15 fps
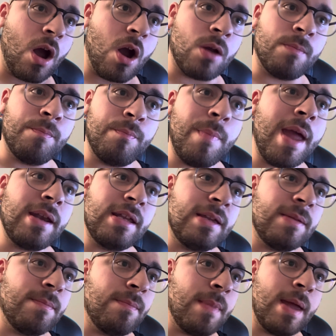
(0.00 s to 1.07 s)

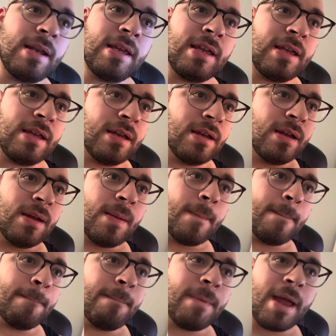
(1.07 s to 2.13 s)
many, many,
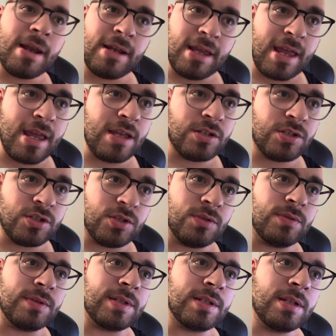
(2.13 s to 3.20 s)
many
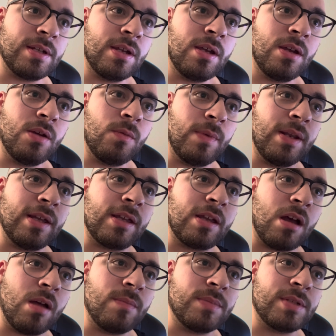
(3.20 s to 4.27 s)
issues when it
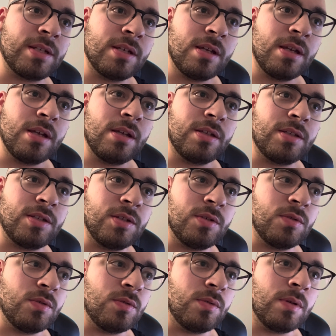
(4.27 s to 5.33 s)
comes
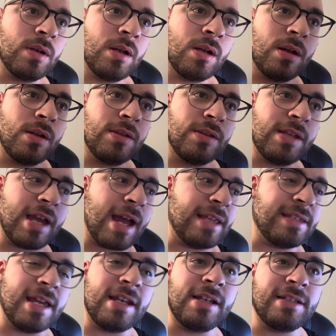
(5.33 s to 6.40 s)
to the
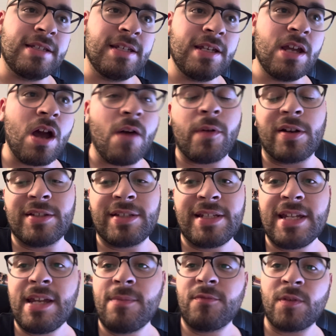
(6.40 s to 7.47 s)
identity of our
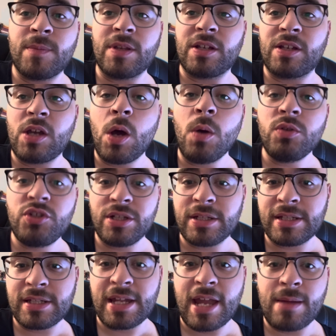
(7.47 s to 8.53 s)
team from the
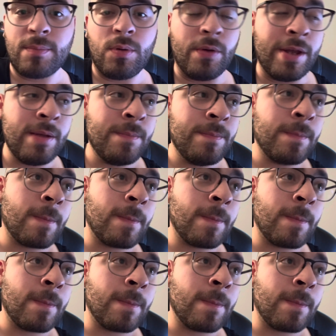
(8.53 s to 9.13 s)
coaching standpoint.